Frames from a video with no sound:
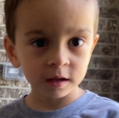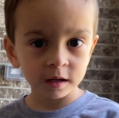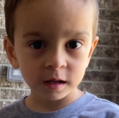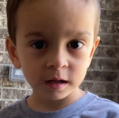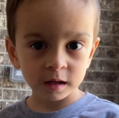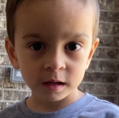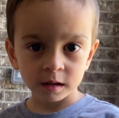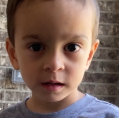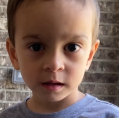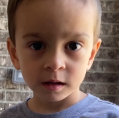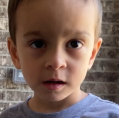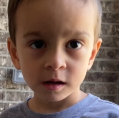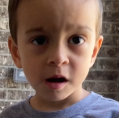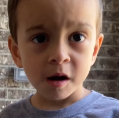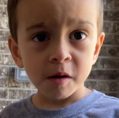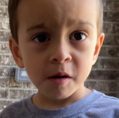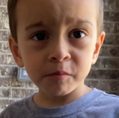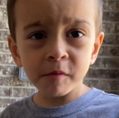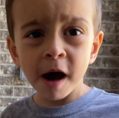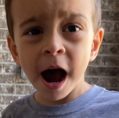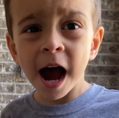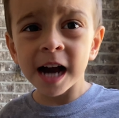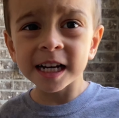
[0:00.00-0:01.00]
Yeah.
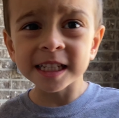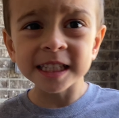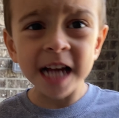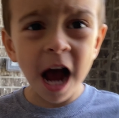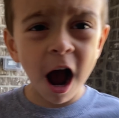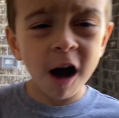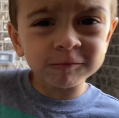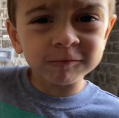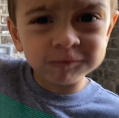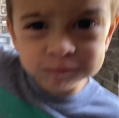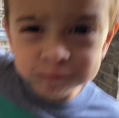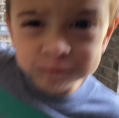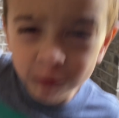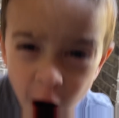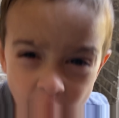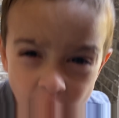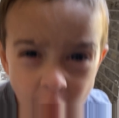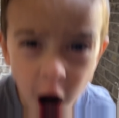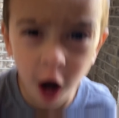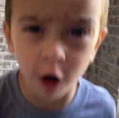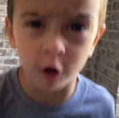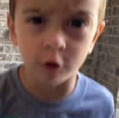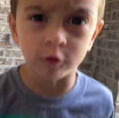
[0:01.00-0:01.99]
Max Out
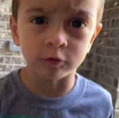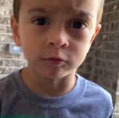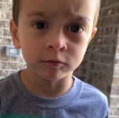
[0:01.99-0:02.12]
Pro.